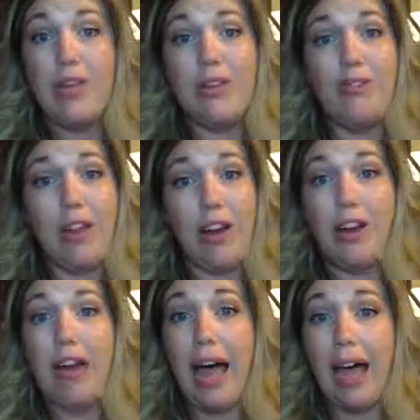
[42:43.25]
So if they're
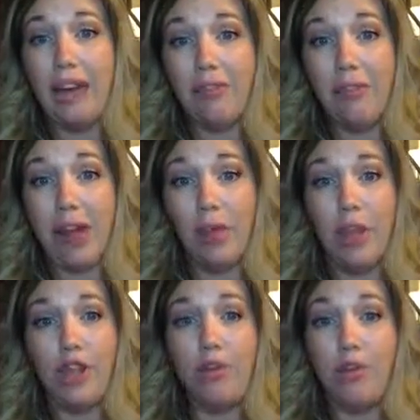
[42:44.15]
not
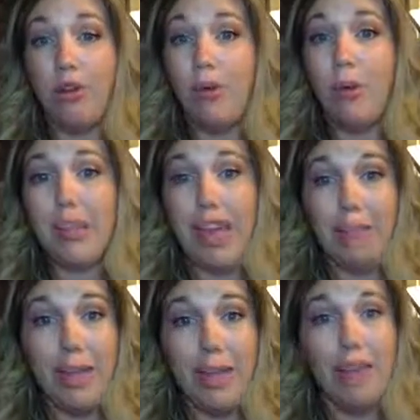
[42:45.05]
following through with
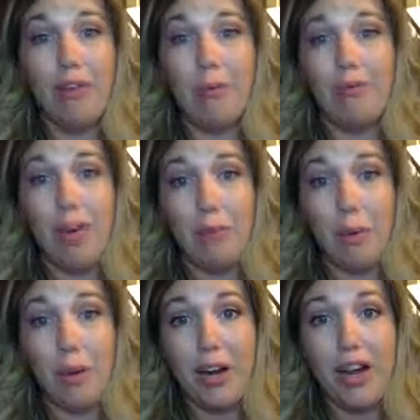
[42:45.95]
that meeting from
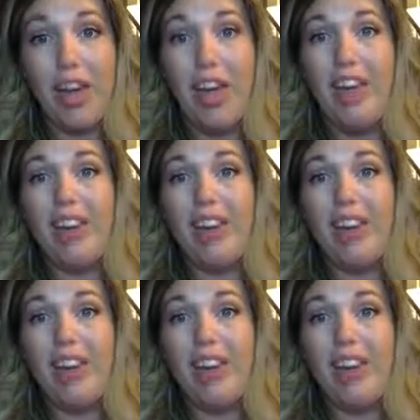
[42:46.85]
February,